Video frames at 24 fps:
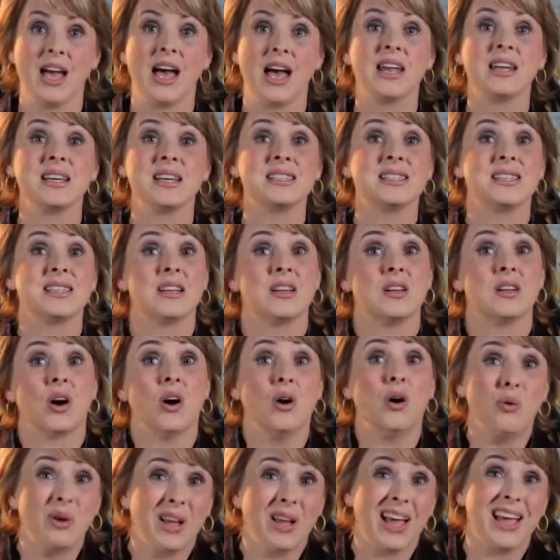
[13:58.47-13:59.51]
And I said,
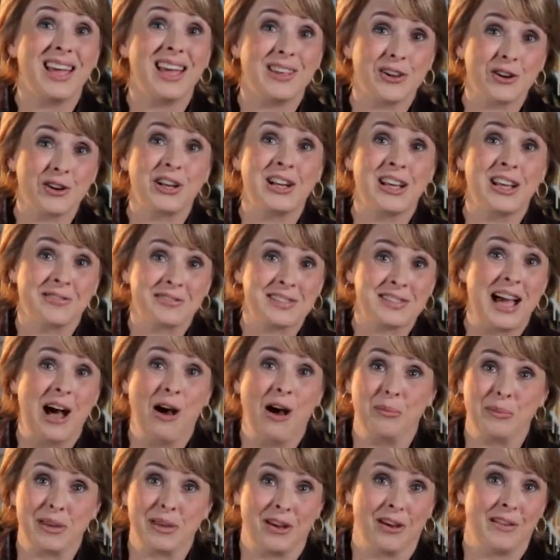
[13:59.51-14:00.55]
okay, you're going to have to
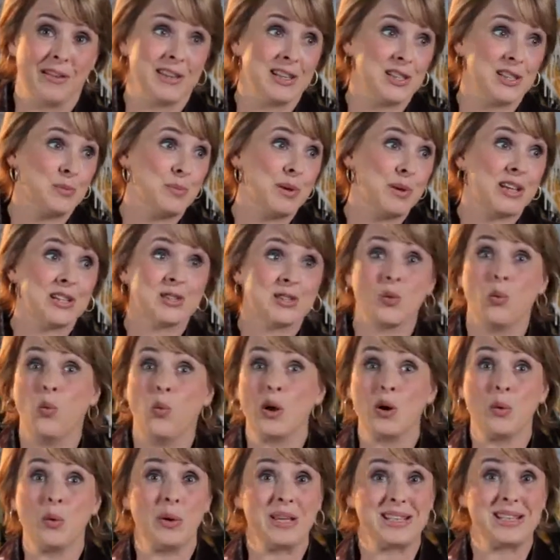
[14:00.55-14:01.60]
help me on this because
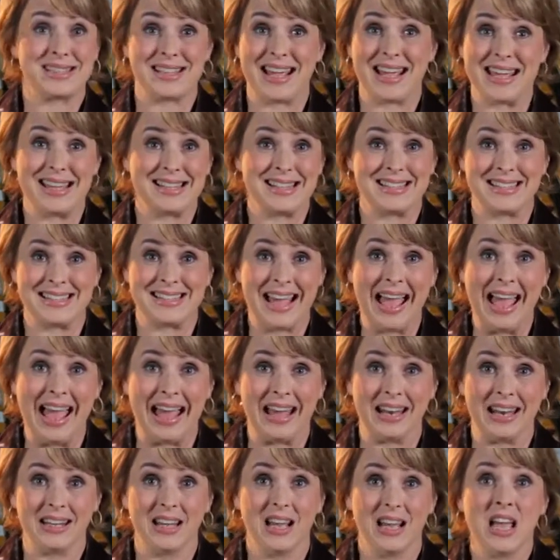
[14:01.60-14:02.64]
what do we say
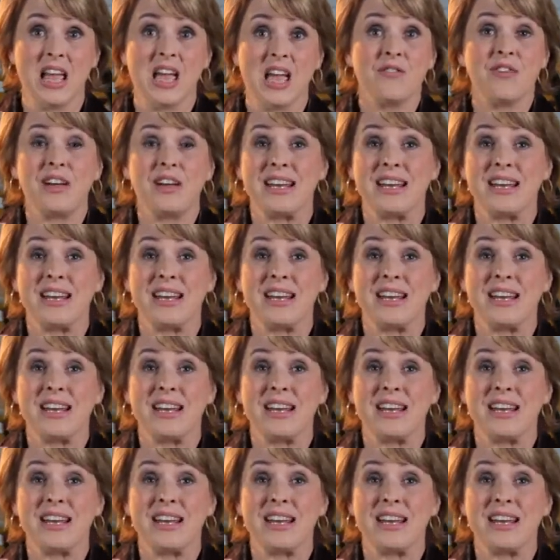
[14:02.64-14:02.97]
instead? If